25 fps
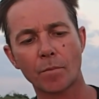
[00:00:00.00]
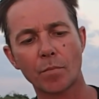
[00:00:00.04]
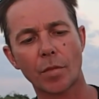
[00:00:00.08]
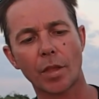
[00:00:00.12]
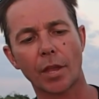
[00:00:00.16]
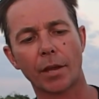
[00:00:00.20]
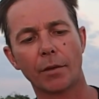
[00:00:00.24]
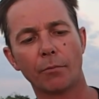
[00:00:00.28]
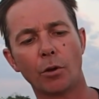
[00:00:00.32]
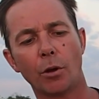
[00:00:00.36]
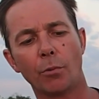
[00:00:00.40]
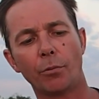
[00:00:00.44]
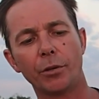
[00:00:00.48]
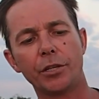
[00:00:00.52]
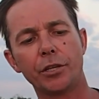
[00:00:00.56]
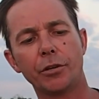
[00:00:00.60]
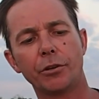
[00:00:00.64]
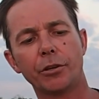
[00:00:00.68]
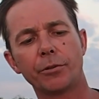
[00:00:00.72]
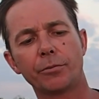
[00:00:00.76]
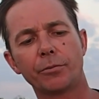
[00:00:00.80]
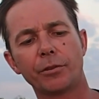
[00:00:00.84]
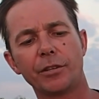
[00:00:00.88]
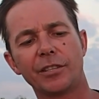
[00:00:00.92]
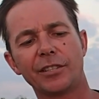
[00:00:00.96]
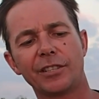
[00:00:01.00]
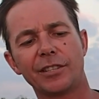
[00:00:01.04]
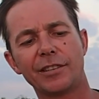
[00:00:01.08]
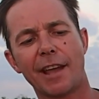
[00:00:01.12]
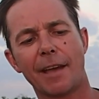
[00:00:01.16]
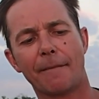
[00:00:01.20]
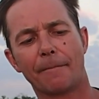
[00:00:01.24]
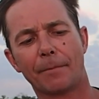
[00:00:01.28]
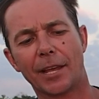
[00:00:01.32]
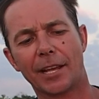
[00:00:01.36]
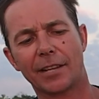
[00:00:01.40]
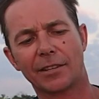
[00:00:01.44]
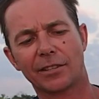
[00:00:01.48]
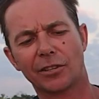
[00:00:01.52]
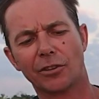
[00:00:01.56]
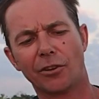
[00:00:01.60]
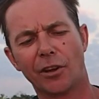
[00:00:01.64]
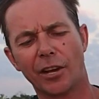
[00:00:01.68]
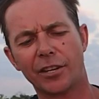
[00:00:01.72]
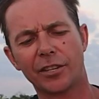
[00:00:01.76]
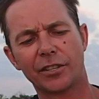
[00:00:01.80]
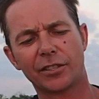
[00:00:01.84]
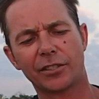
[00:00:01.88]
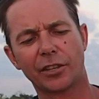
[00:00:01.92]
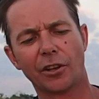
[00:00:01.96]
And what we do is we snap that side
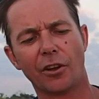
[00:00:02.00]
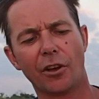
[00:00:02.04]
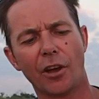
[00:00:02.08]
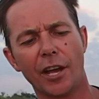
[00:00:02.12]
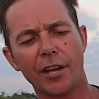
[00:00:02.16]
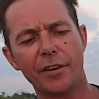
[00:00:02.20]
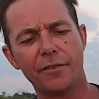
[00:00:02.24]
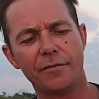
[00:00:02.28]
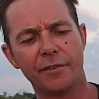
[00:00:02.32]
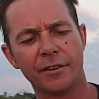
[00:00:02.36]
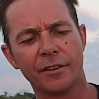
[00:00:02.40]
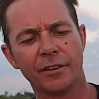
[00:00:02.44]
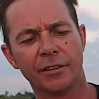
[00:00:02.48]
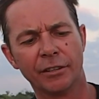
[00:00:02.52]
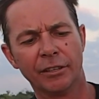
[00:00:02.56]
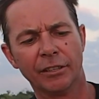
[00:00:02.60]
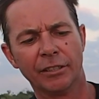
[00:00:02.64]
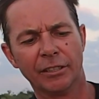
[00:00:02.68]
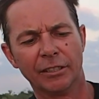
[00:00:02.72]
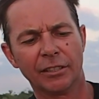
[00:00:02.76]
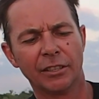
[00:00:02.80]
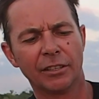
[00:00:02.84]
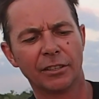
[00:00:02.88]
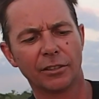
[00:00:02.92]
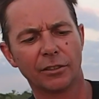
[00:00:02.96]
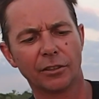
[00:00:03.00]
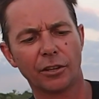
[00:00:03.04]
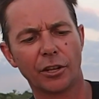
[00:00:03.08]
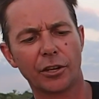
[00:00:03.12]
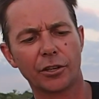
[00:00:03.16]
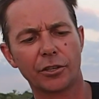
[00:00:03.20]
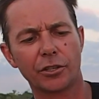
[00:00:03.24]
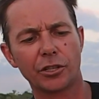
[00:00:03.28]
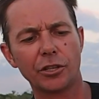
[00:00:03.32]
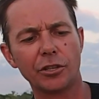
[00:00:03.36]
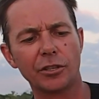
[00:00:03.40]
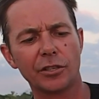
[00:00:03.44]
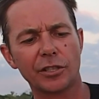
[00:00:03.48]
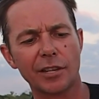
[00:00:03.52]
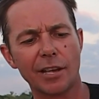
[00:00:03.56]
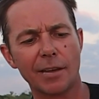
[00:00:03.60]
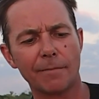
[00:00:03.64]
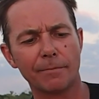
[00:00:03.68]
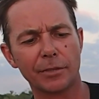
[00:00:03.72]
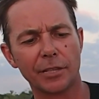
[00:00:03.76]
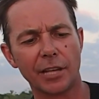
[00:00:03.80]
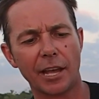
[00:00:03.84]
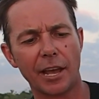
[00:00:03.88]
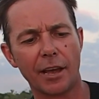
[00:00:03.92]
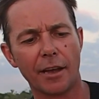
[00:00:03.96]
to side. A lot of juice
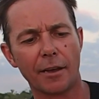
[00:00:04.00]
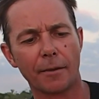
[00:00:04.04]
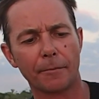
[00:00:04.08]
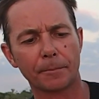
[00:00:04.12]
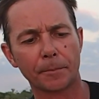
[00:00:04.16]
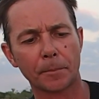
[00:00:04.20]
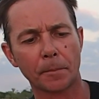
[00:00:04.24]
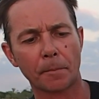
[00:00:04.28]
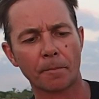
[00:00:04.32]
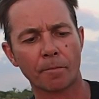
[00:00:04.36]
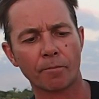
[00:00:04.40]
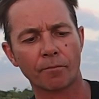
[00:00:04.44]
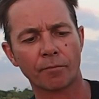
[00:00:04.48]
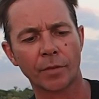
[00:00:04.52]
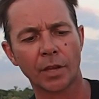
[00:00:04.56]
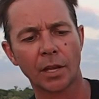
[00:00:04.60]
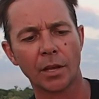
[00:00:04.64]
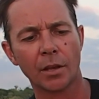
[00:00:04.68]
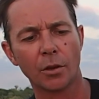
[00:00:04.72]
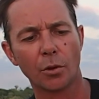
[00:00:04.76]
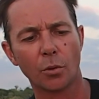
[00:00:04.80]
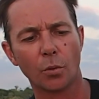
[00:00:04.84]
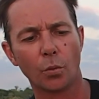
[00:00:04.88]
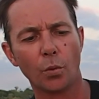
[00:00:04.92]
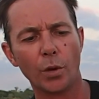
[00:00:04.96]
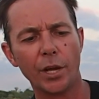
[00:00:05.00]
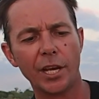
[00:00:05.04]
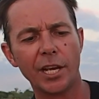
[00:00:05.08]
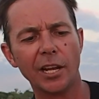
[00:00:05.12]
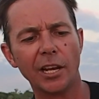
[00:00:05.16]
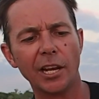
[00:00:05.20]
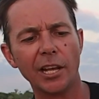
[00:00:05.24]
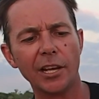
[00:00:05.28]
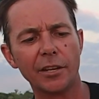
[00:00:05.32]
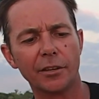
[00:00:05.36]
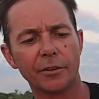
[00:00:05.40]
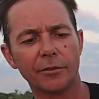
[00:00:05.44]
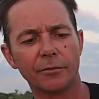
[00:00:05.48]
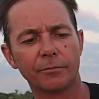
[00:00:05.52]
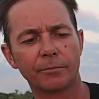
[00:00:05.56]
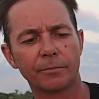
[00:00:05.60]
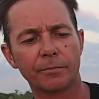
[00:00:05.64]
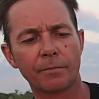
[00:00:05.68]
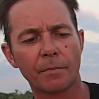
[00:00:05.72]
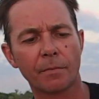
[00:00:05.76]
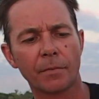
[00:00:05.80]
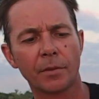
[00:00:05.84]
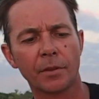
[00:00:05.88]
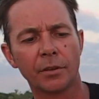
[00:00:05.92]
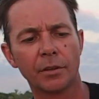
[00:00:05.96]
comes out. Wiggle it.
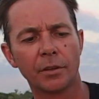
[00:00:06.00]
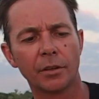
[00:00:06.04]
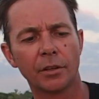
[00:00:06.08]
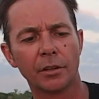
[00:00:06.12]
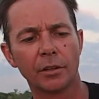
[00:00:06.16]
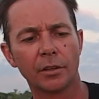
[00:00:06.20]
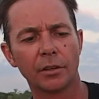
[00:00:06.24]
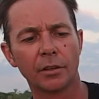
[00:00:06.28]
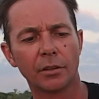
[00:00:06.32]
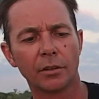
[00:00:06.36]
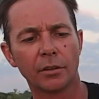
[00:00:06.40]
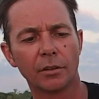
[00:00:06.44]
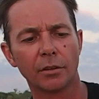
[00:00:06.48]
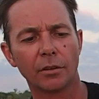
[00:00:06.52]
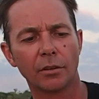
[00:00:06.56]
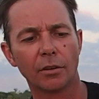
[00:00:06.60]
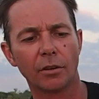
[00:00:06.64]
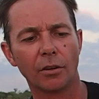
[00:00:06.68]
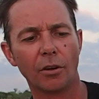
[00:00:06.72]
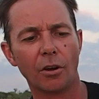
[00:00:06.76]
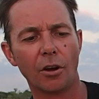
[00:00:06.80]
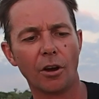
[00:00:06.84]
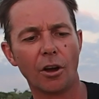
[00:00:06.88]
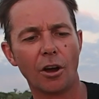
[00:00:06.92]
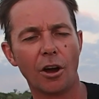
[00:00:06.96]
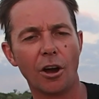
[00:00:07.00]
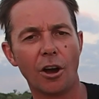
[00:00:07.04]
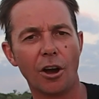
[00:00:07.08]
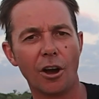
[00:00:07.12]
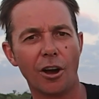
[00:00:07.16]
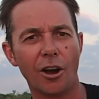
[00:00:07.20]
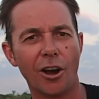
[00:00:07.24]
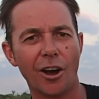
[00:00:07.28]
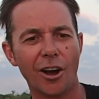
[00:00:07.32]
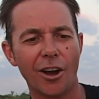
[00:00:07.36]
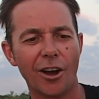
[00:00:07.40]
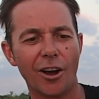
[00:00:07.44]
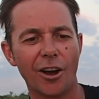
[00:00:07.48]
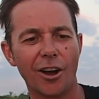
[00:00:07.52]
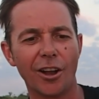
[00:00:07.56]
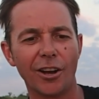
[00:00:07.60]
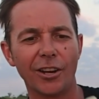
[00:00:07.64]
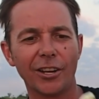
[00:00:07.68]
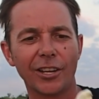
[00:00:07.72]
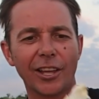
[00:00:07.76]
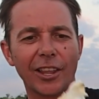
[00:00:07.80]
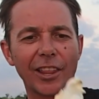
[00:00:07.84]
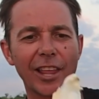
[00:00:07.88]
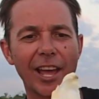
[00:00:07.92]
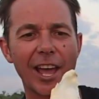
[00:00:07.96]
Oh,
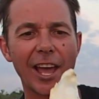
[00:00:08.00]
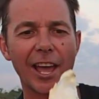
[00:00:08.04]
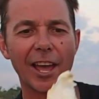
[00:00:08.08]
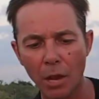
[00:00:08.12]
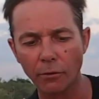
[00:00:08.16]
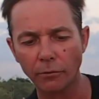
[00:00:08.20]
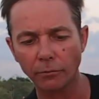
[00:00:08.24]
look at that.